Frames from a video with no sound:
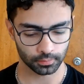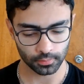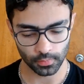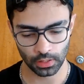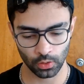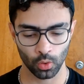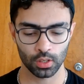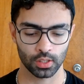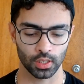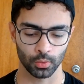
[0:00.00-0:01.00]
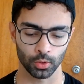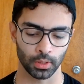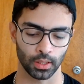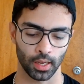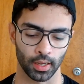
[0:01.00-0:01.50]
Cohort study would be
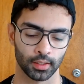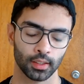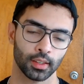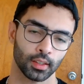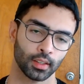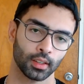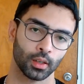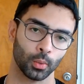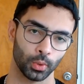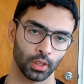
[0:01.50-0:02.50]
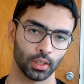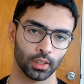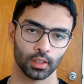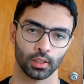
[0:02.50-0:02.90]
like, we